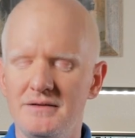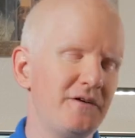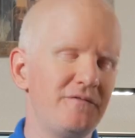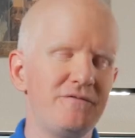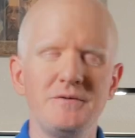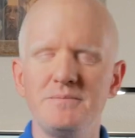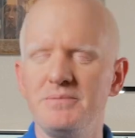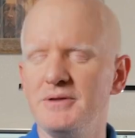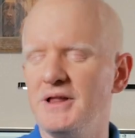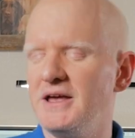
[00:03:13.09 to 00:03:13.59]

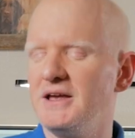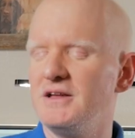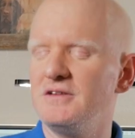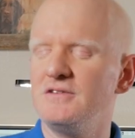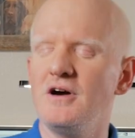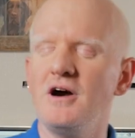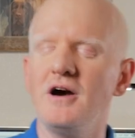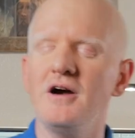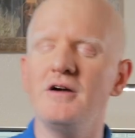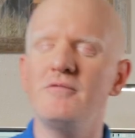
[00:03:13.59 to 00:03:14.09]
If you play
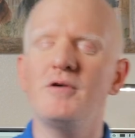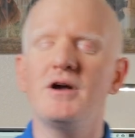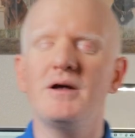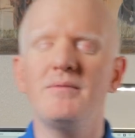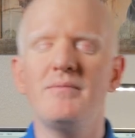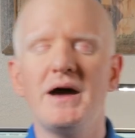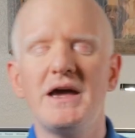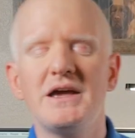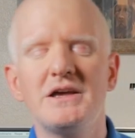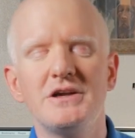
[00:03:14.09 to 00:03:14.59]
guitar and want
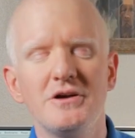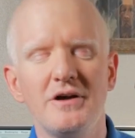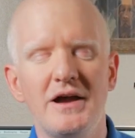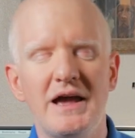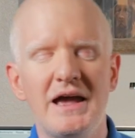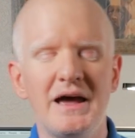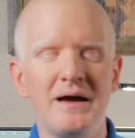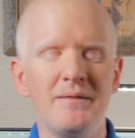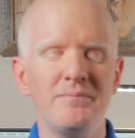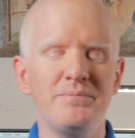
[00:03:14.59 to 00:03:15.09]
to mic your
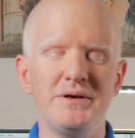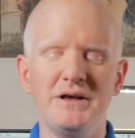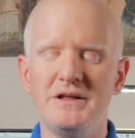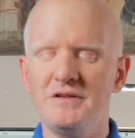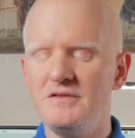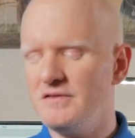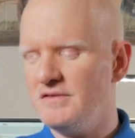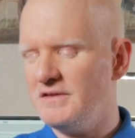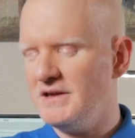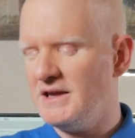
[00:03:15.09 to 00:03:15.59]
amp
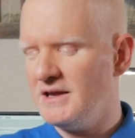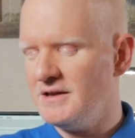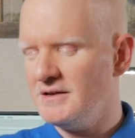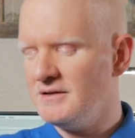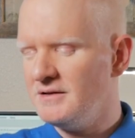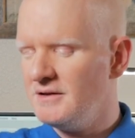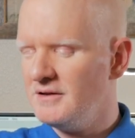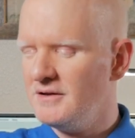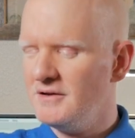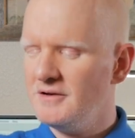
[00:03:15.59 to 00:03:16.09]
and sing